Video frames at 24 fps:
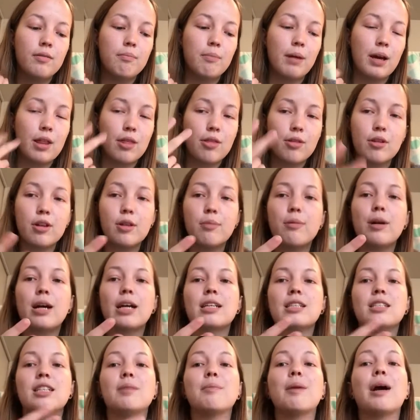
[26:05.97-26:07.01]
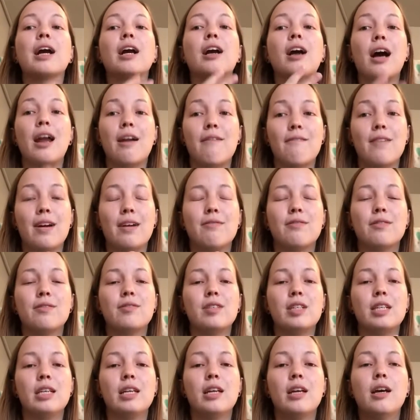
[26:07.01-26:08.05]
my third practice exam, I got a
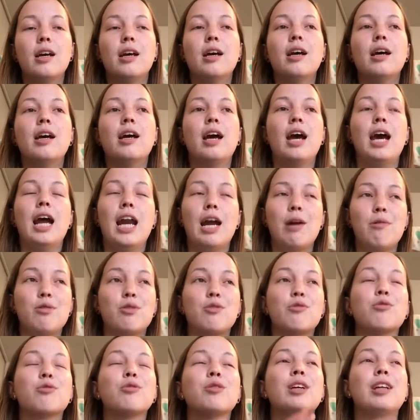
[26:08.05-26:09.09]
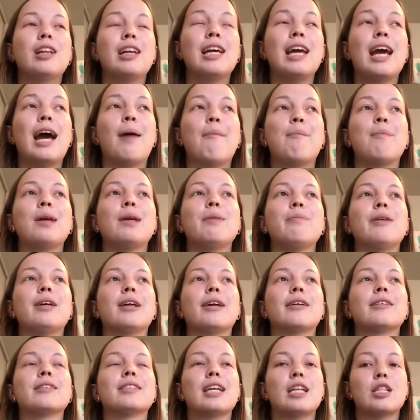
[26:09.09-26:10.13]
515, and I was really happy
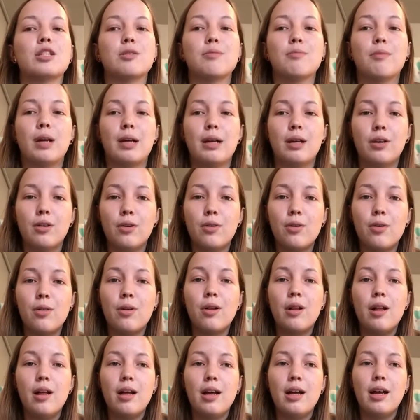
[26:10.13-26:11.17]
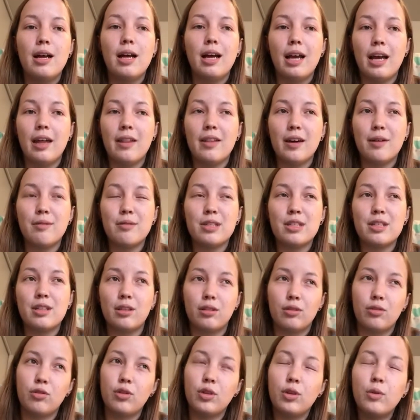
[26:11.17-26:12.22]
because that's my goal, and that was
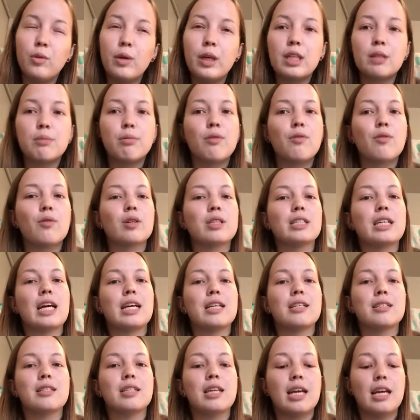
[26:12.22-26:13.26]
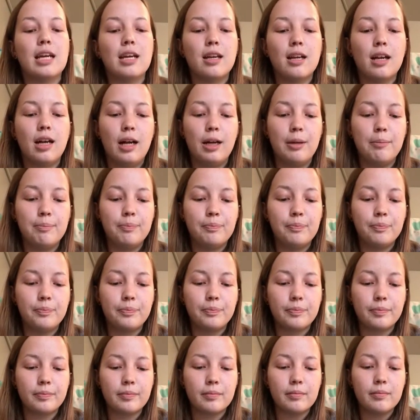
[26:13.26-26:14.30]
still a few weeks before test date.
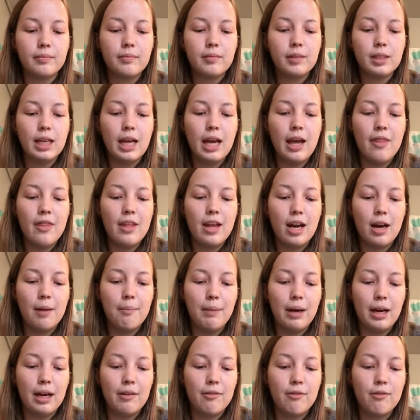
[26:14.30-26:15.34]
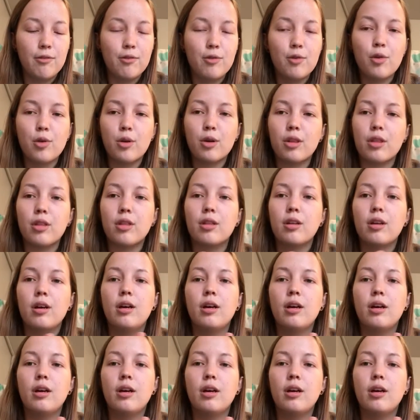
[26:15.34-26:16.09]
And then on my fourth